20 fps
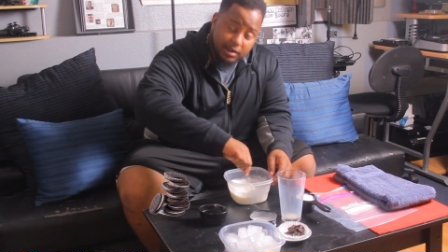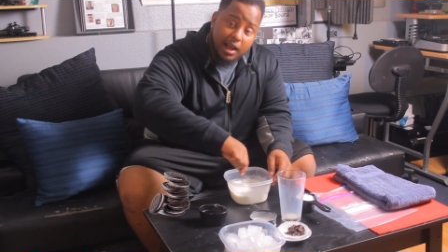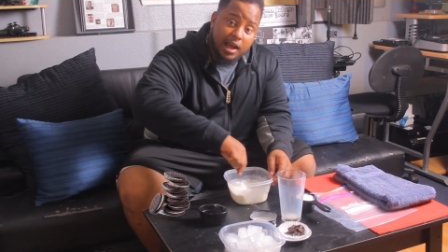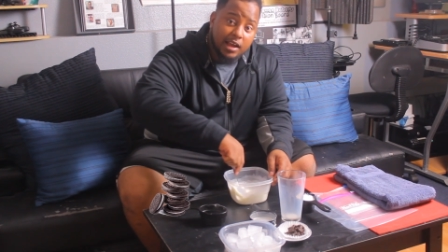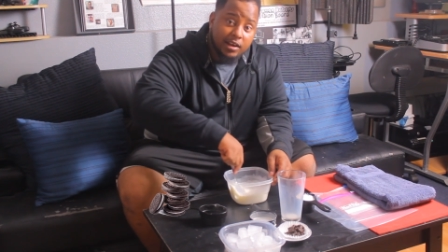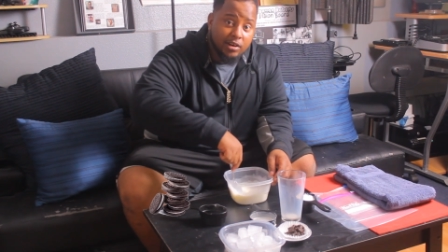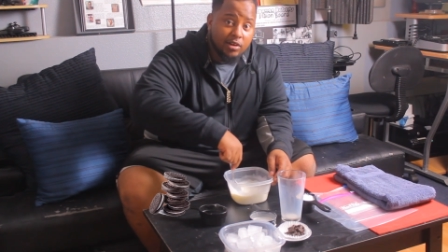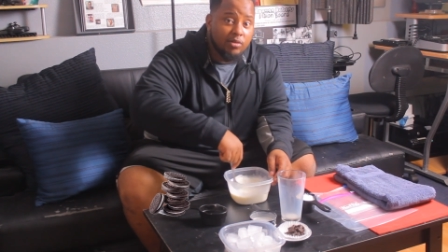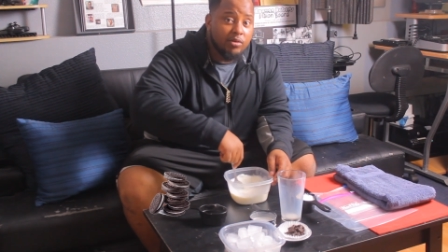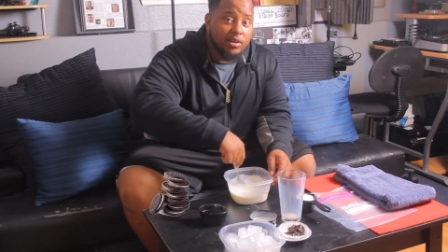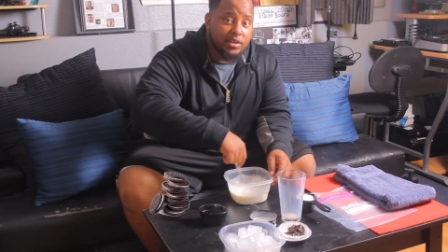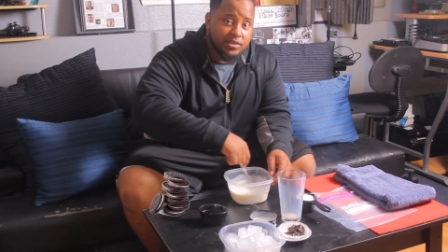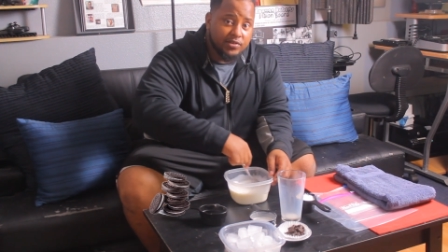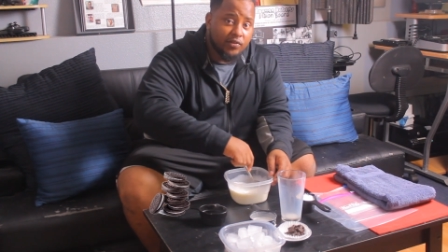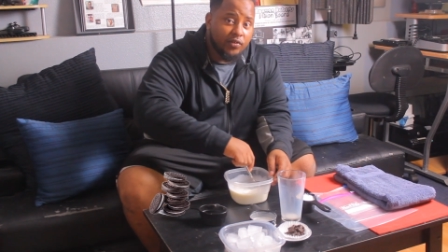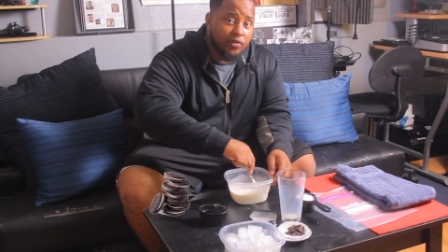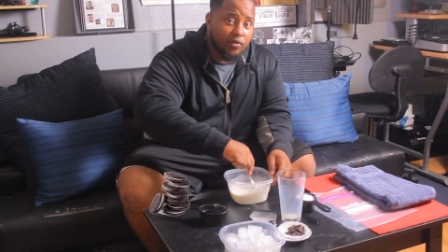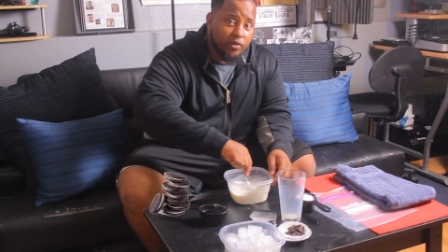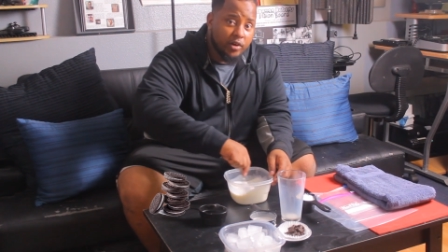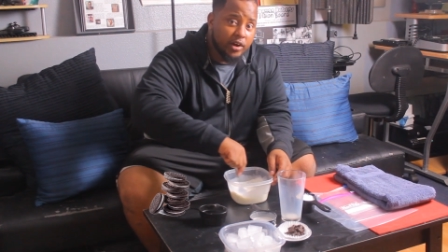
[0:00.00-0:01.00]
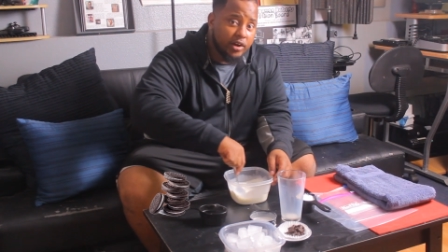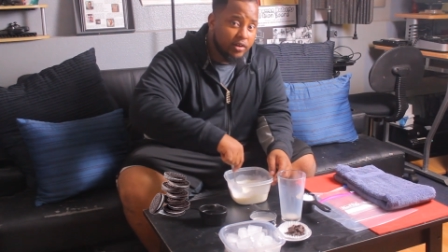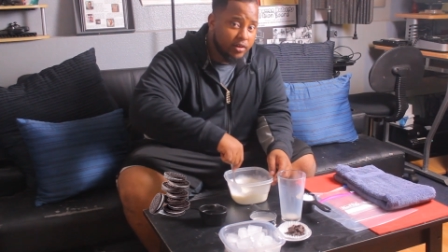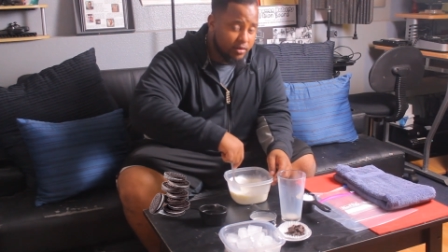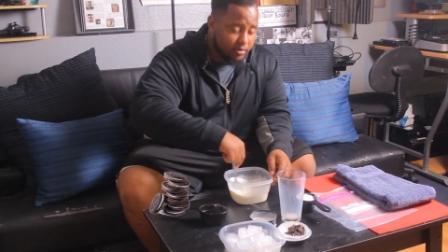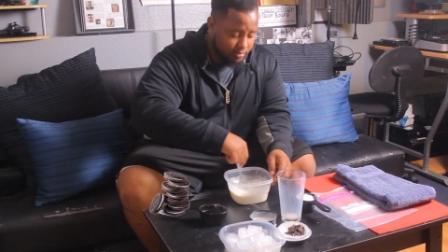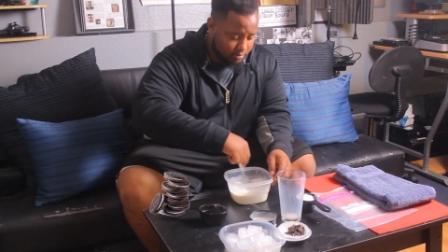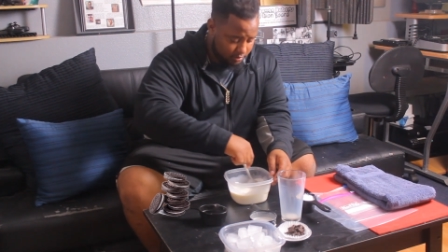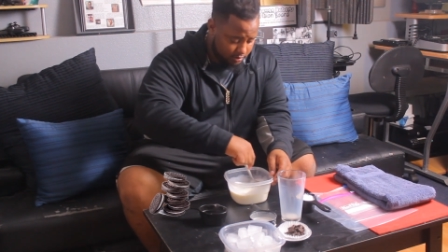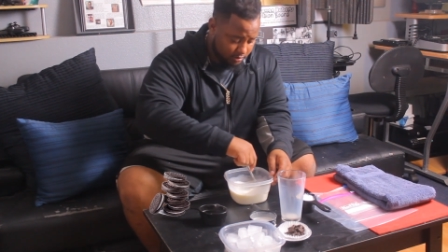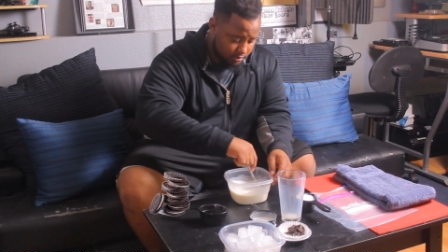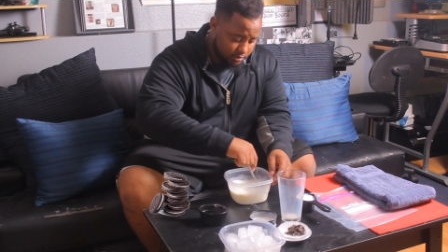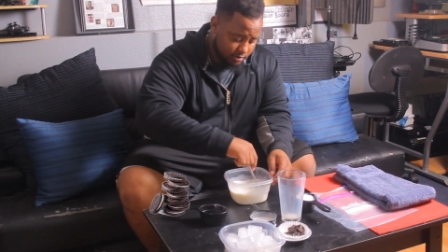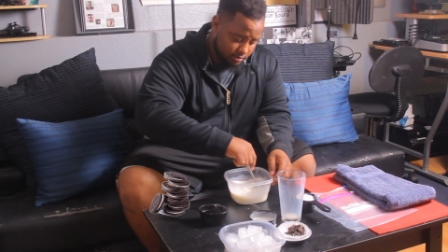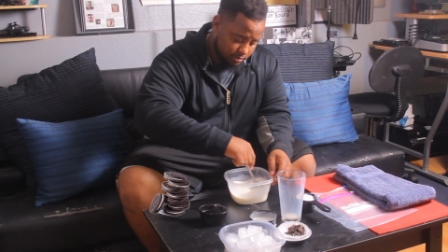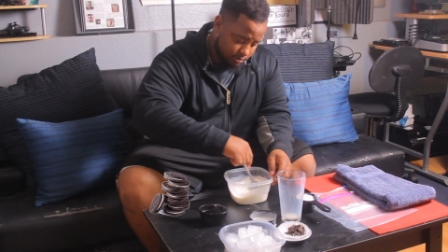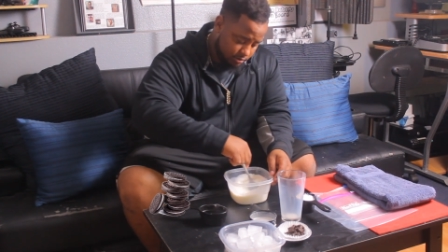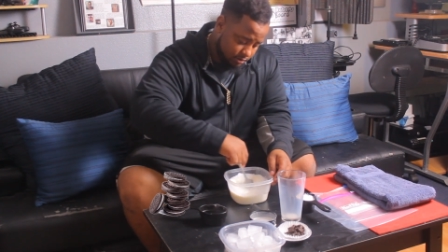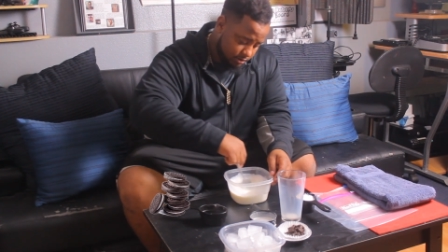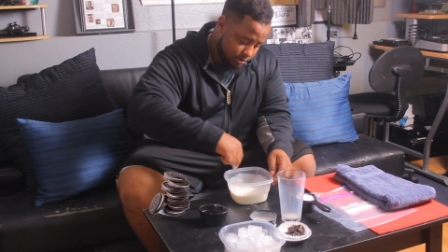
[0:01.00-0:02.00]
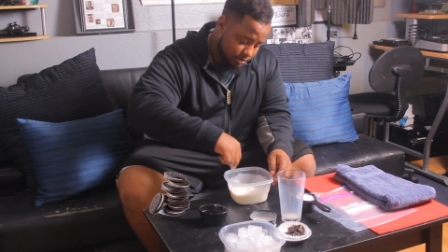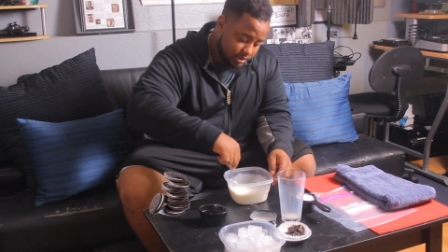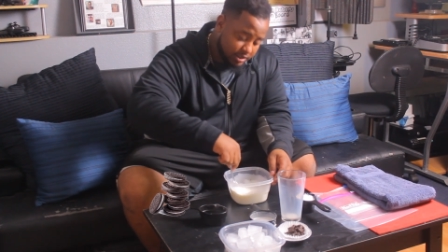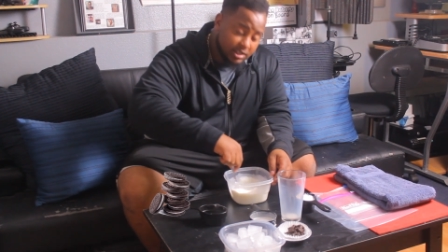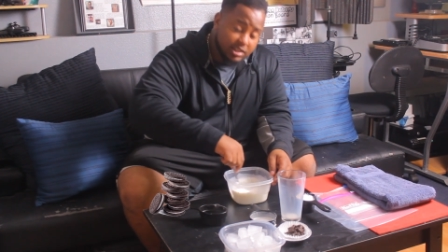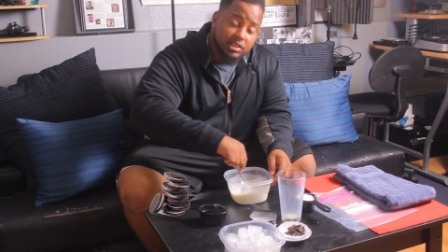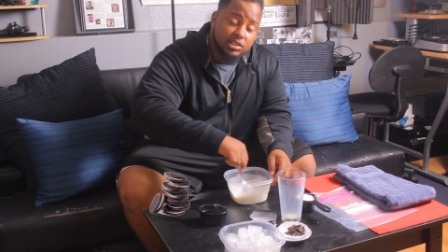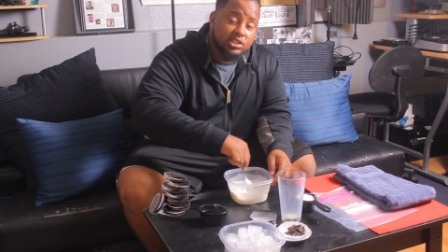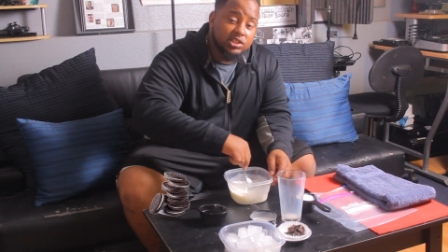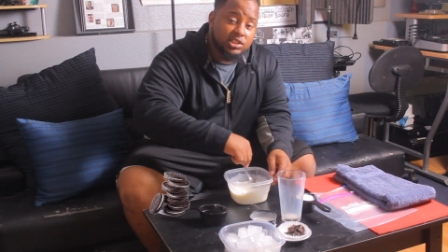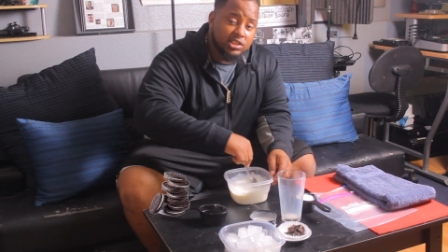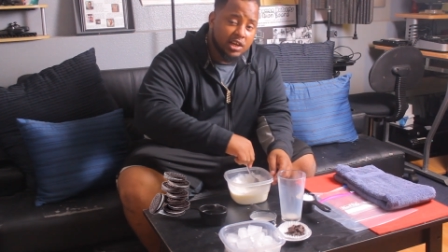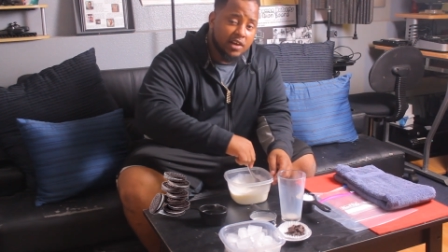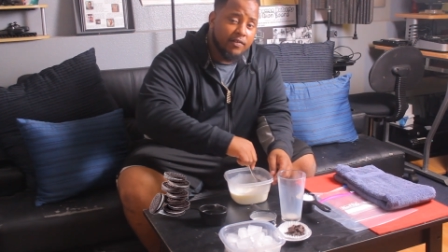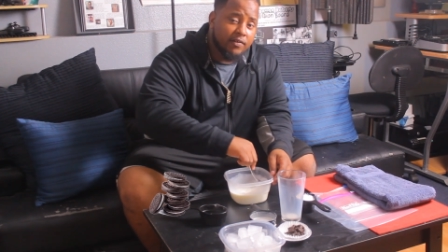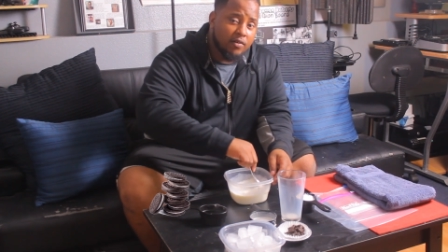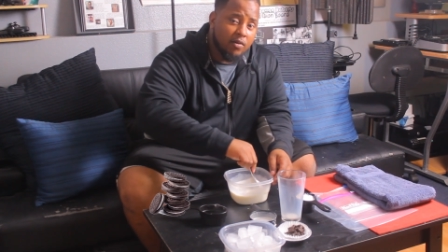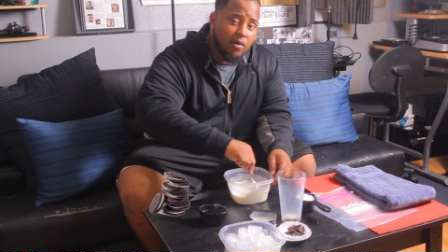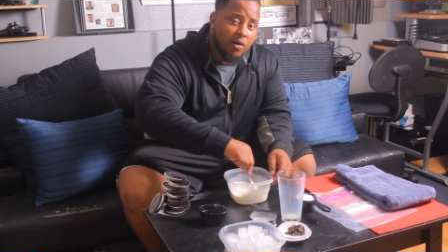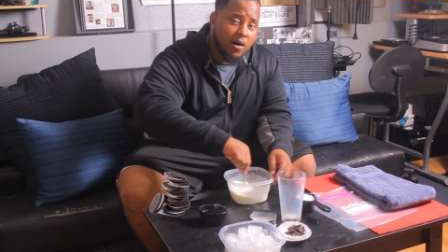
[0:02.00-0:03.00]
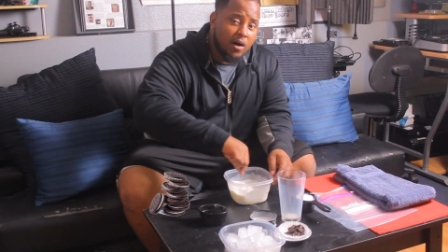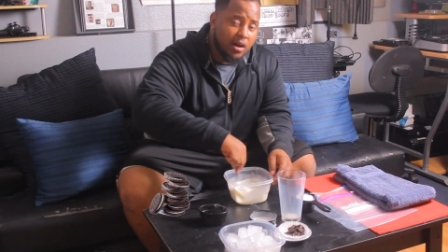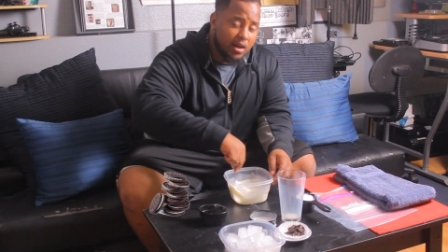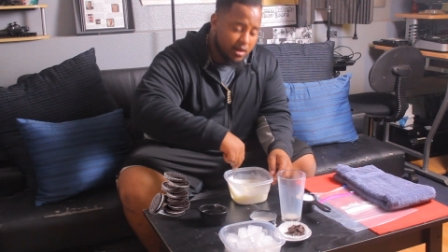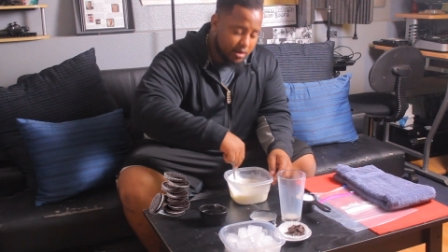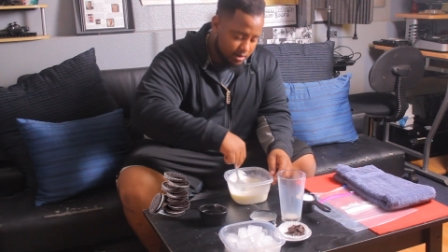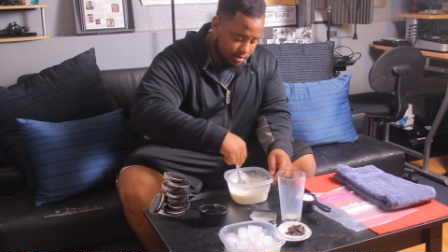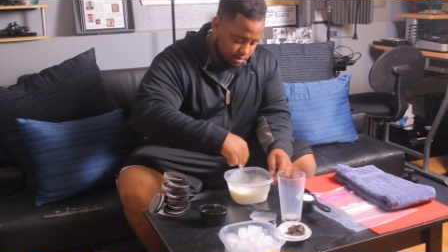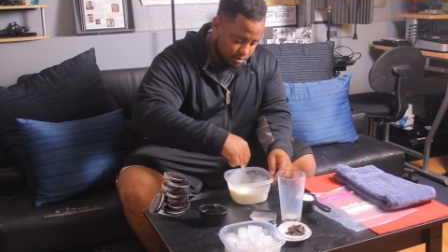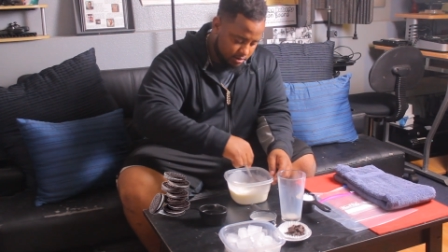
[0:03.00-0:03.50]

I do this for real, Chef Quan.